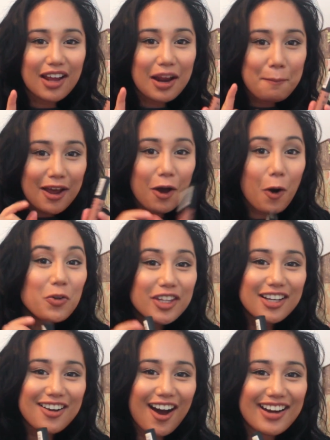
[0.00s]
And my
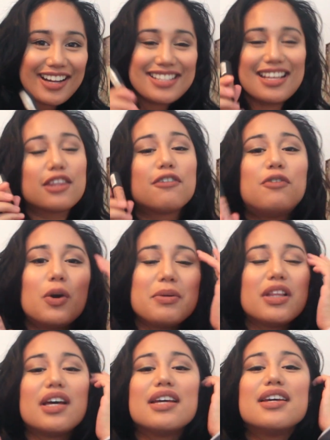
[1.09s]
only con is that the
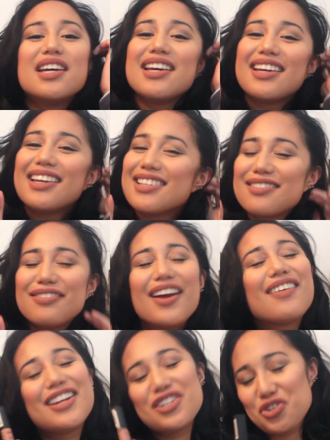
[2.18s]
formula is
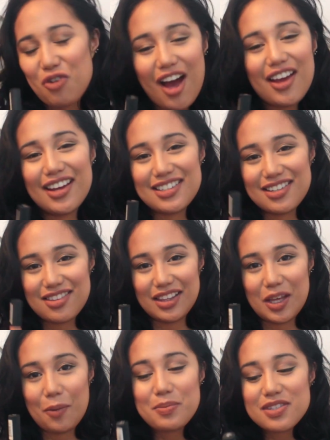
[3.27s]
very drying to the
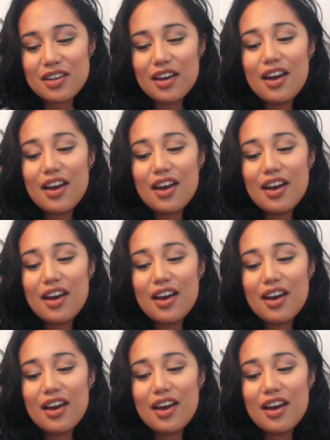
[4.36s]
lips.